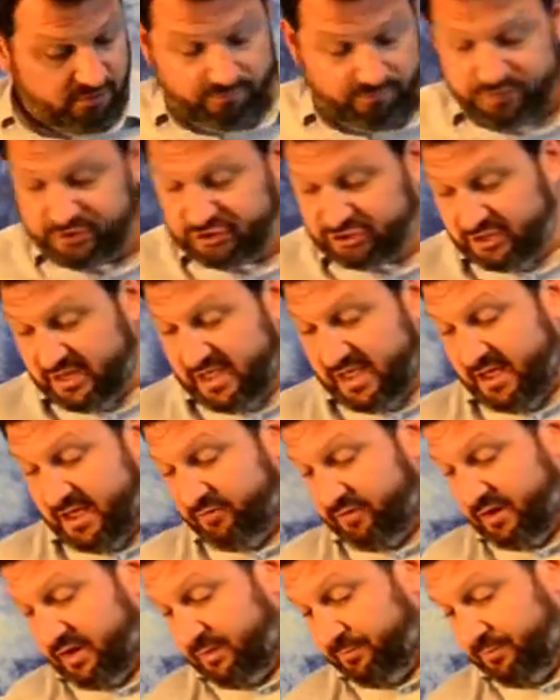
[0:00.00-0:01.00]
put your can
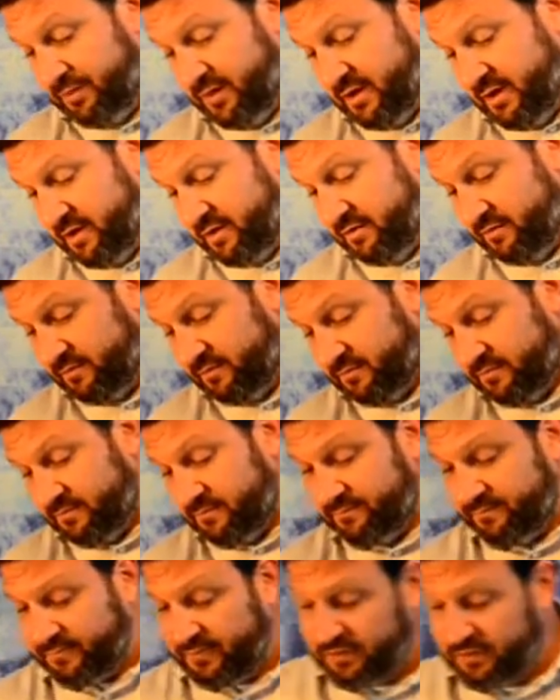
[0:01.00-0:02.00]
right up there,
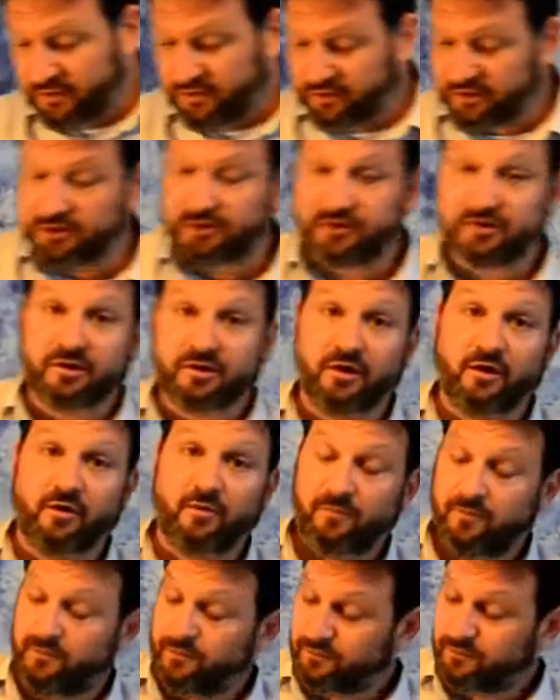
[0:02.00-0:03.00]
and you're good to go.
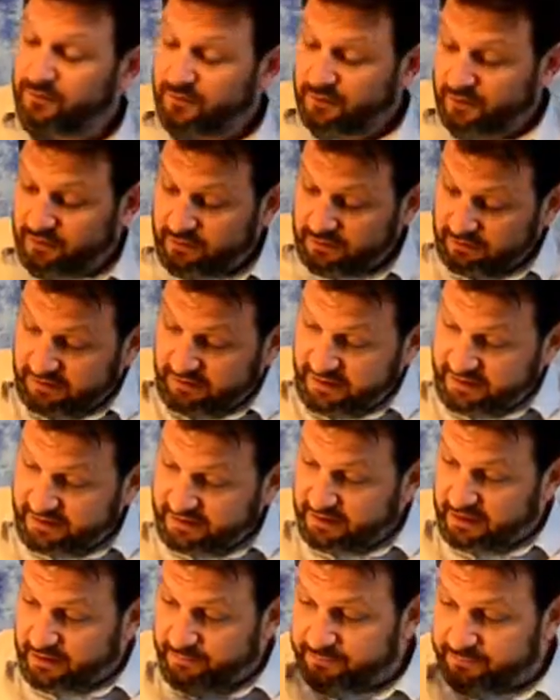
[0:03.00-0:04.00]
Light
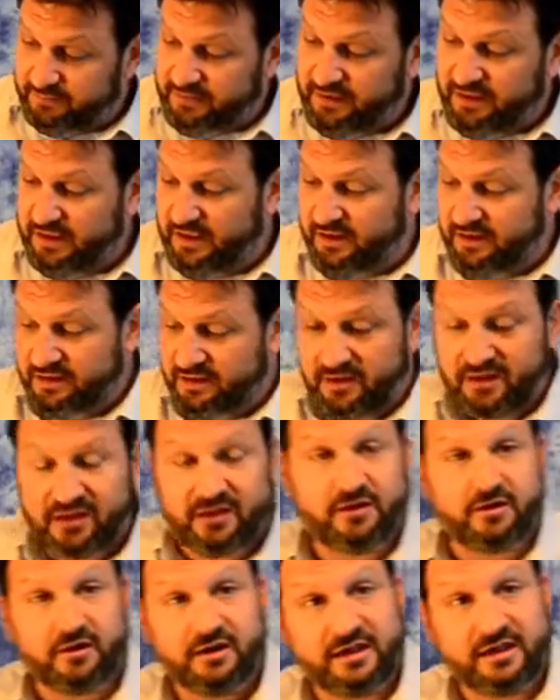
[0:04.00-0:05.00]
it up, heat it.
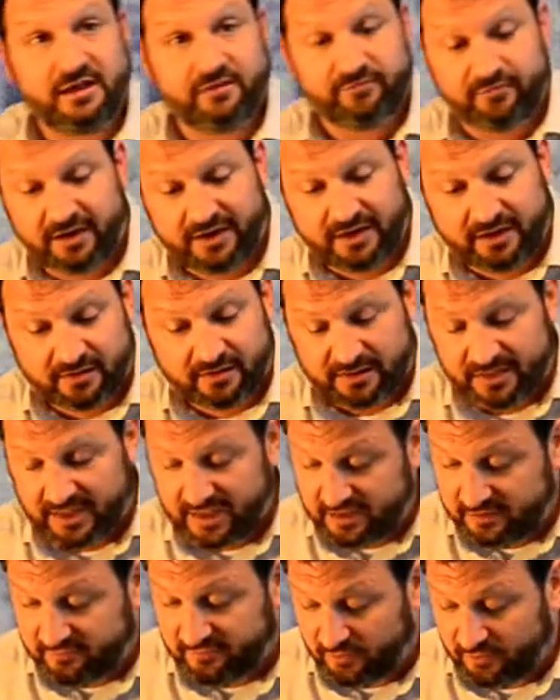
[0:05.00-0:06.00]
You can eat right out of the
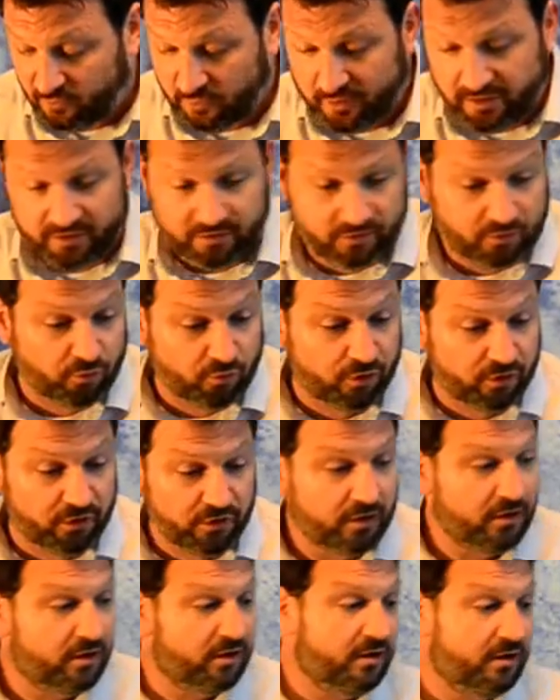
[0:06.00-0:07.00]
can if you want,
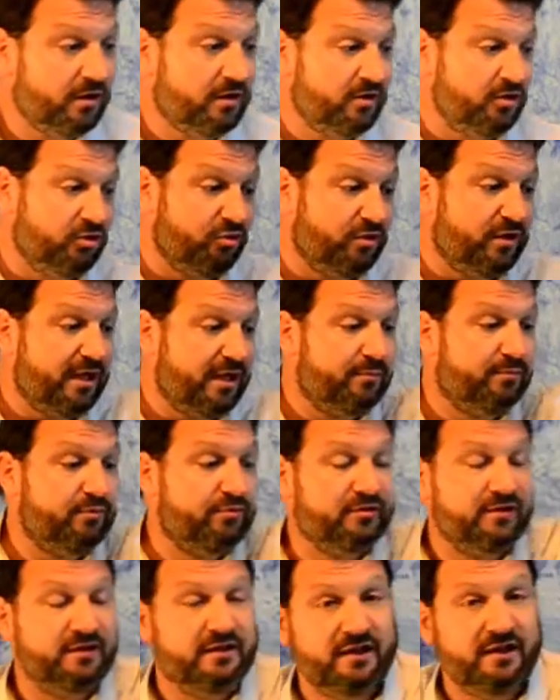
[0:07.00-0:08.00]
or you can
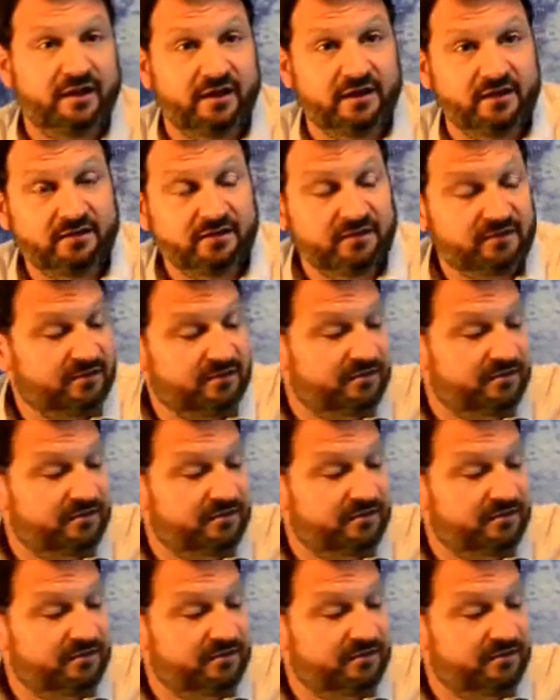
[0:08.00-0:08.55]
put it in